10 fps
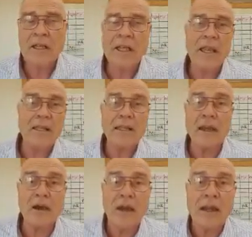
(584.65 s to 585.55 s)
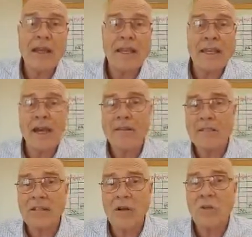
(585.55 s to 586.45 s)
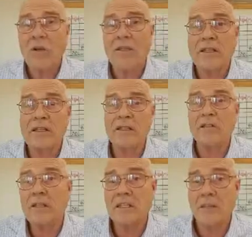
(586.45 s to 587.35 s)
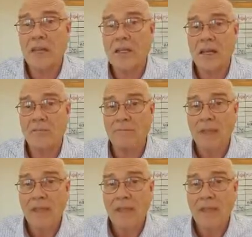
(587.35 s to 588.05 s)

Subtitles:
Hey, now I got the outside work that still needs to be done.